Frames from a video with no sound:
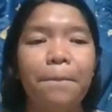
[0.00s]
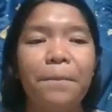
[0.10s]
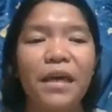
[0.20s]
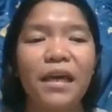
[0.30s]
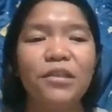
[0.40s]

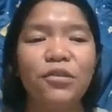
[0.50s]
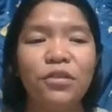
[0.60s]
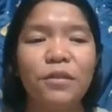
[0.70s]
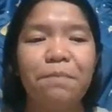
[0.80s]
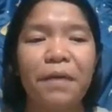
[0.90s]
being
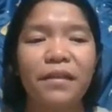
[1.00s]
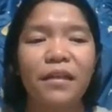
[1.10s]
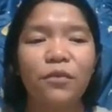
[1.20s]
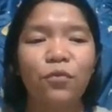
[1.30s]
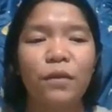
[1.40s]
too
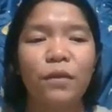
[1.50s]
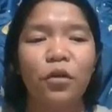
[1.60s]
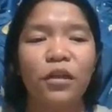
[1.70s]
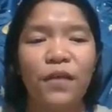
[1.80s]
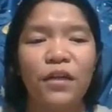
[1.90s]
dependent with
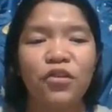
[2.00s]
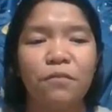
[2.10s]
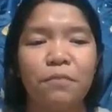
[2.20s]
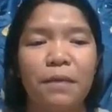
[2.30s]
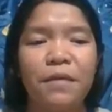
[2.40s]

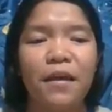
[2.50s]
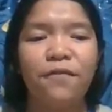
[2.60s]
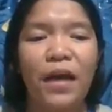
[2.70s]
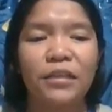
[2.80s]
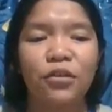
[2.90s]
motivation may be a
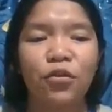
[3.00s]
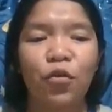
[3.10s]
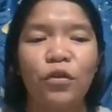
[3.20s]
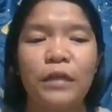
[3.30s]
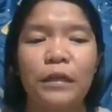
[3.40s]

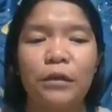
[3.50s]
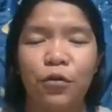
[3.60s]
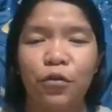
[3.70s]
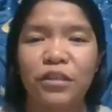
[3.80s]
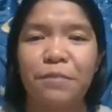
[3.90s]
factor on the
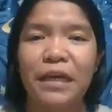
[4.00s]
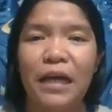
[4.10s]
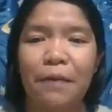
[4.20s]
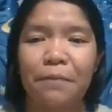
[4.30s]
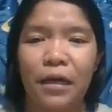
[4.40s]
learners
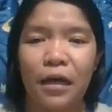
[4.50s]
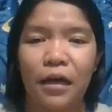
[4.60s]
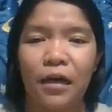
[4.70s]
becoming